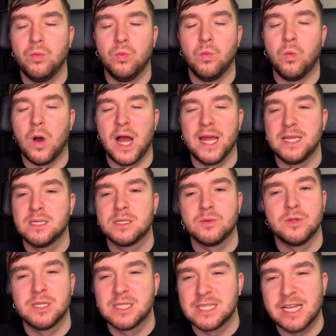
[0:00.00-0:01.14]
why
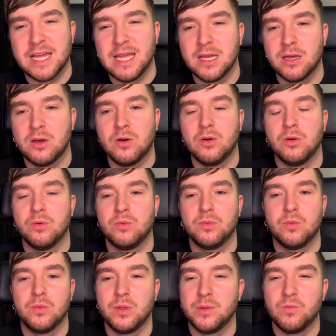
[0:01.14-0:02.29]
someone's saying it or
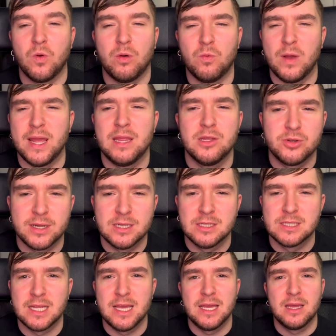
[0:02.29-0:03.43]
in what way they're trying to
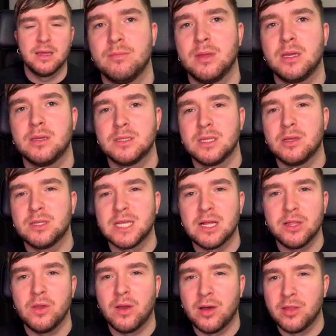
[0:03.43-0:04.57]
say it because they'll tell
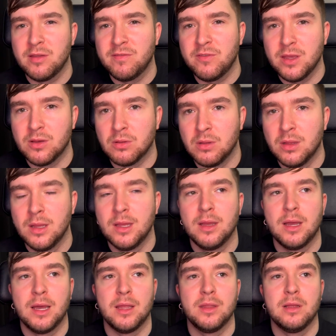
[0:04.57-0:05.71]
you how they feel
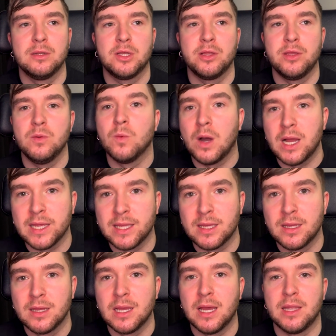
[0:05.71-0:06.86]
and they'll tell you why
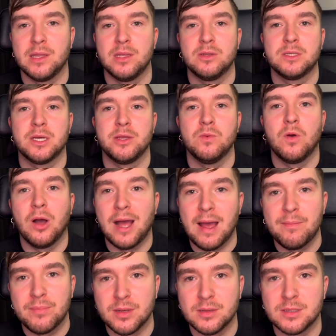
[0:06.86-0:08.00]
and they'll tell you what
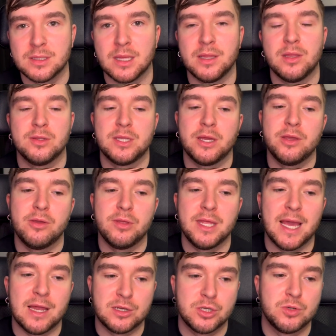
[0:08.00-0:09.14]
happened and they'll tell you the
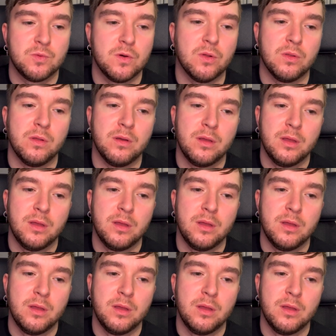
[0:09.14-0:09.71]
actual